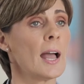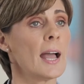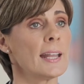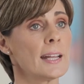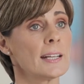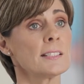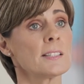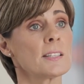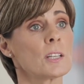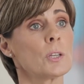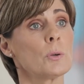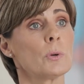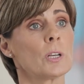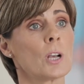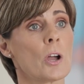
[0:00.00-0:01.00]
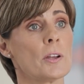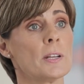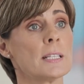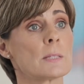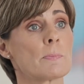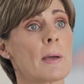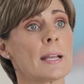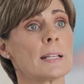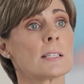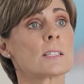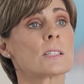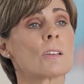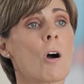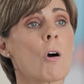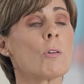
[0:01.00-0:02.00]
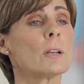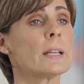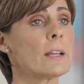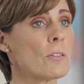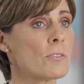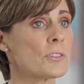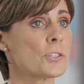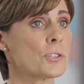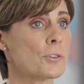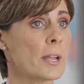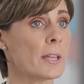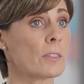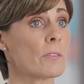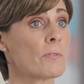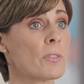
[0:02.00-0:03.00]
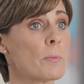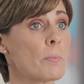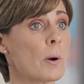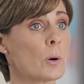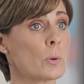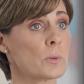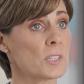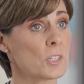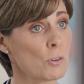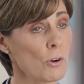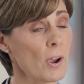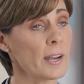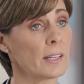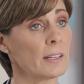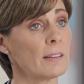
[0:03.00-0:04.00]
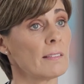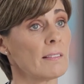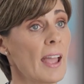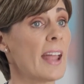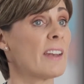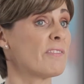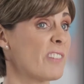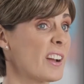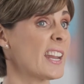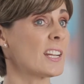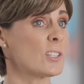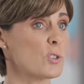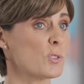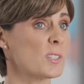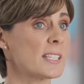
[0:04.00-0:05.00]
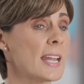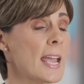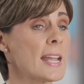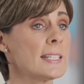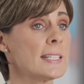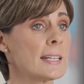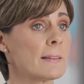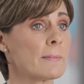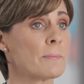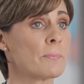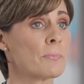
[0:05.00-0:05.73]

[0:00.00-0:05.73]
An unsecured loan is made solely on the strength of the borrower's credit and financial standing.